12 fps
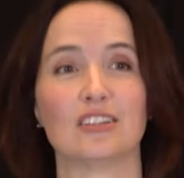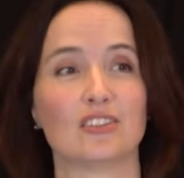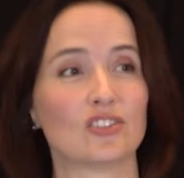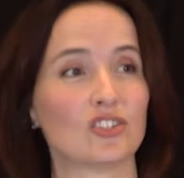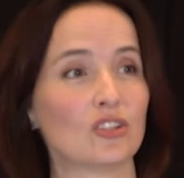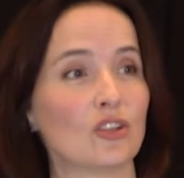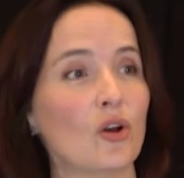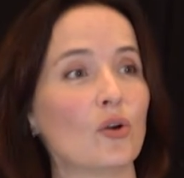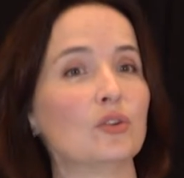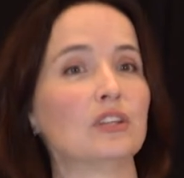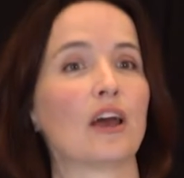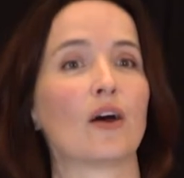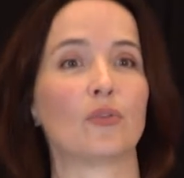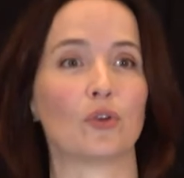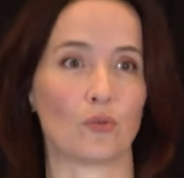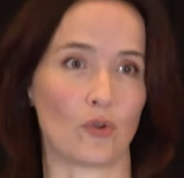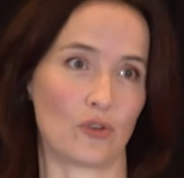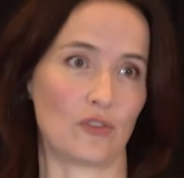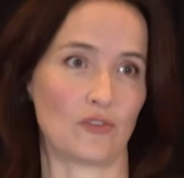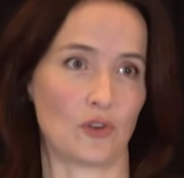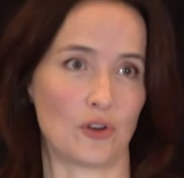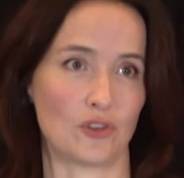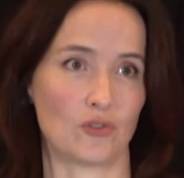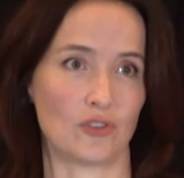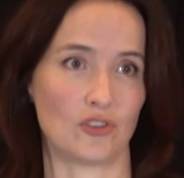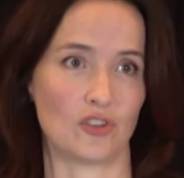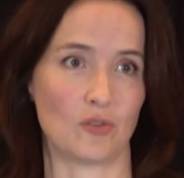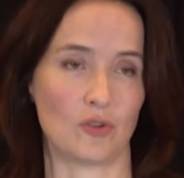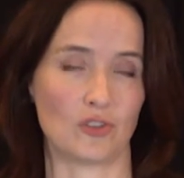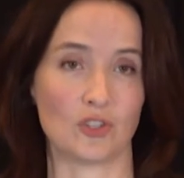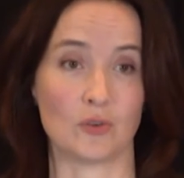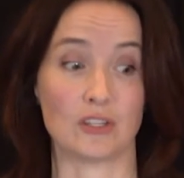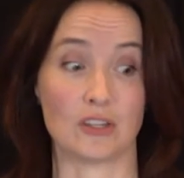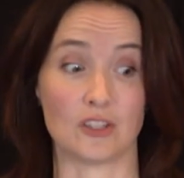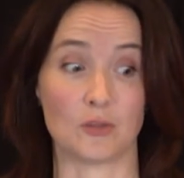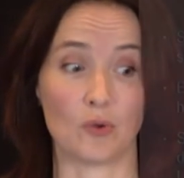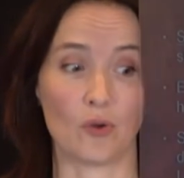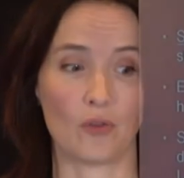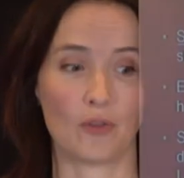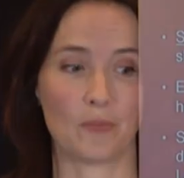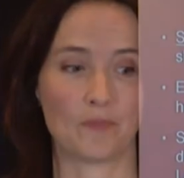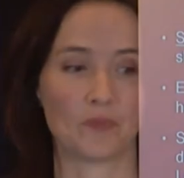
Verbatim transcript: slow down the growth of neuroendocrine tumors, so it does both.